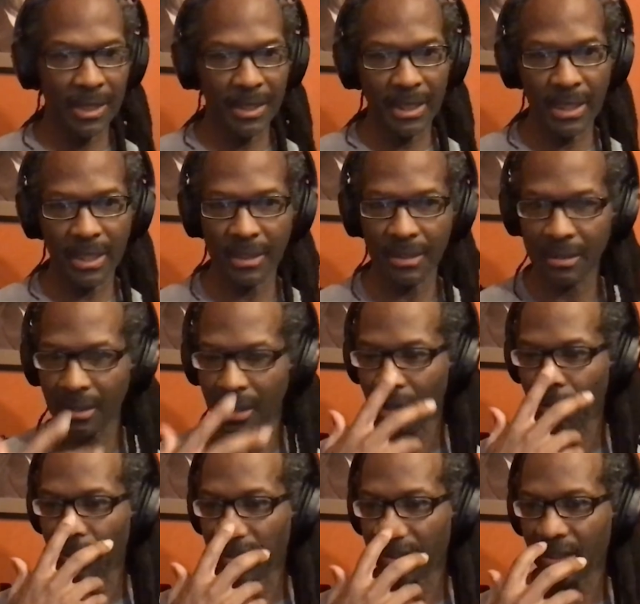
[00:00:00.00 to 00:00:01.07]
then
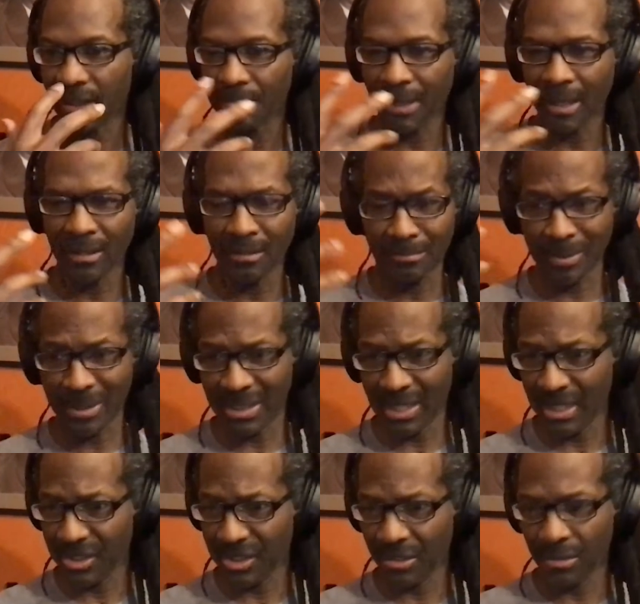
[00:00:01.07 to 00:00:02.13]
we think about
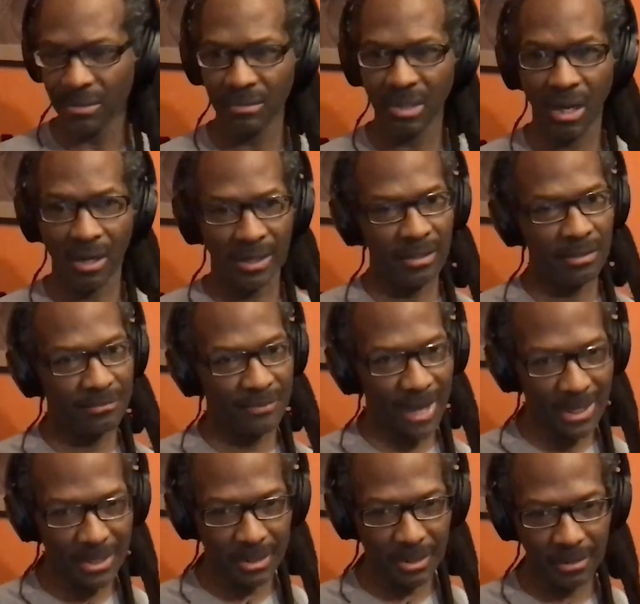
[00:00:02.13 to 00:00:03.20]
potential
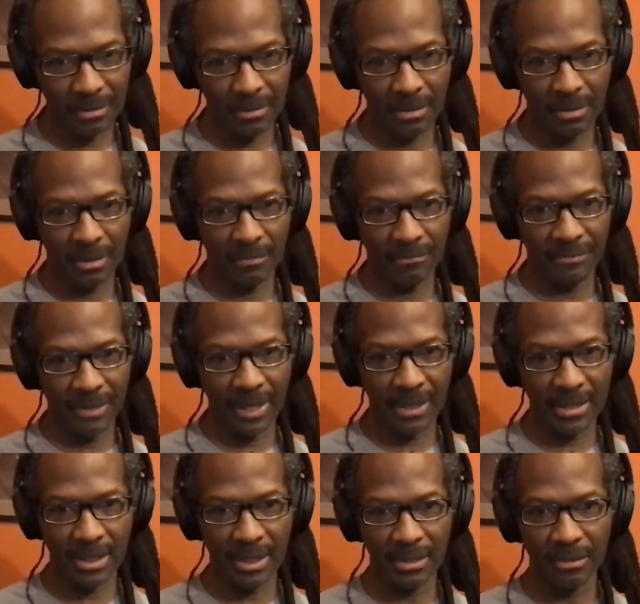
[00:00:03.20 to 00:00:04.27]
cardiovascular effects,
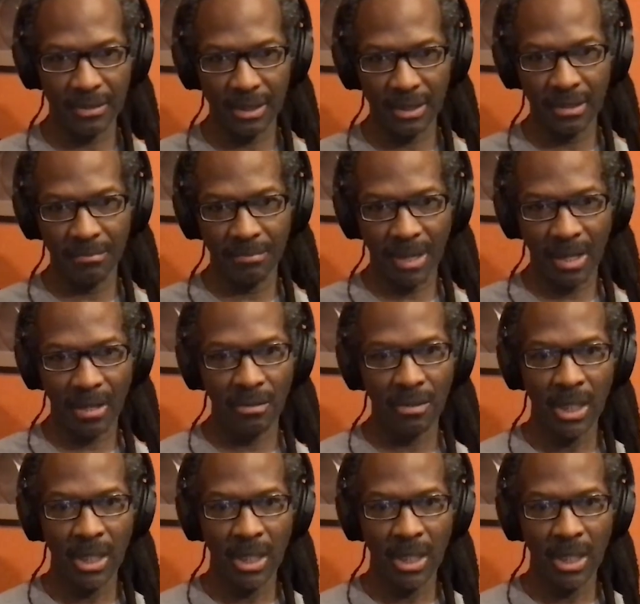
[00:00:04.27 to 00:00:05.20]
and you think about